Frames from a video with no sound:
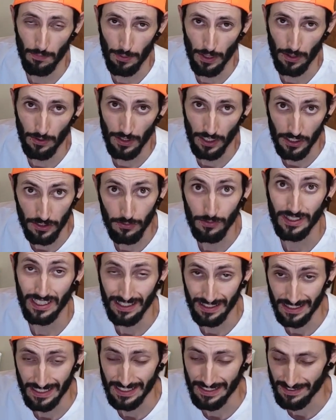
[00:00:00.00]
about a
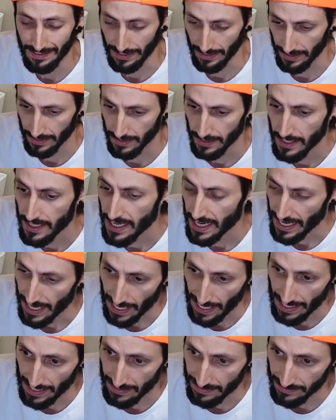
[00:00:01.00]
utility sink.
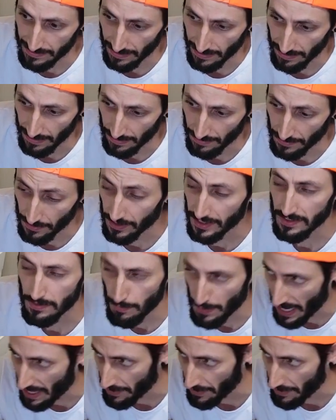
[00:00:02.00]
And there is a